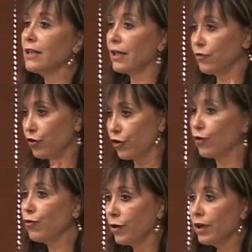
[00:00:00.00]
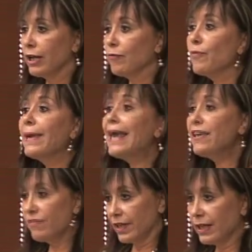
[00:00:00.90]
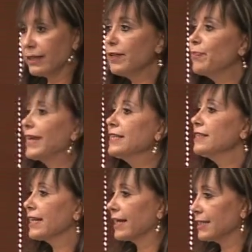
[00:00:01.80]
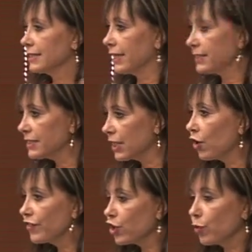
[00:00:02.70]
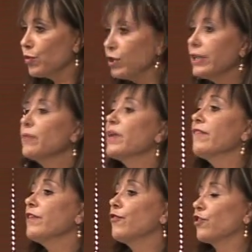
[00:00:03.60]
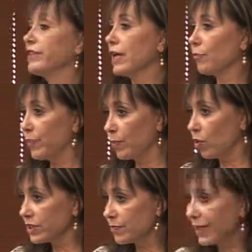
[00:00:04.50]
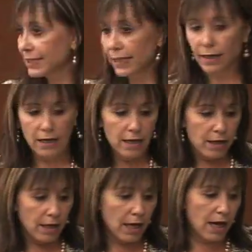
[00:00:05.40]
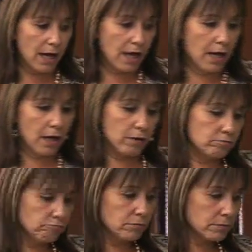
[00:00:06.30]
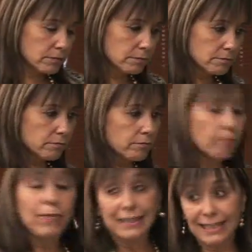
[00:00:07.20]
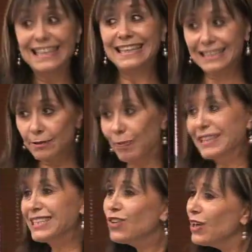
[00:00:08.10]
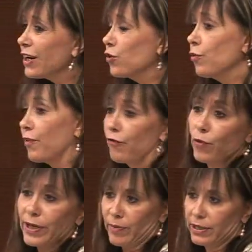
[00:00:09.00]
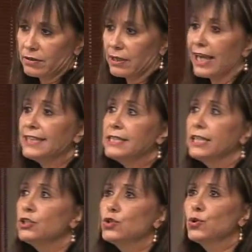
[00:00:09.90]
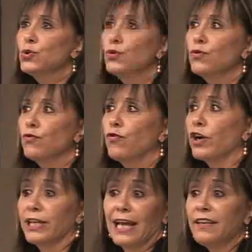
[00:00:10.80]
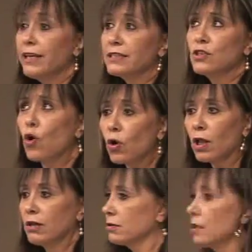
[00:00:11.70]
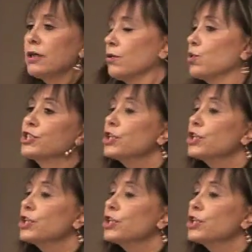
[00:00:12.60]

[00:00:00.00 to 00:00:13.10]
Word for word: that, you know, maybe depending the characteristic of the community, maybe for young people is better. Uh, but in this particular group of women, 18 to 49 years old, was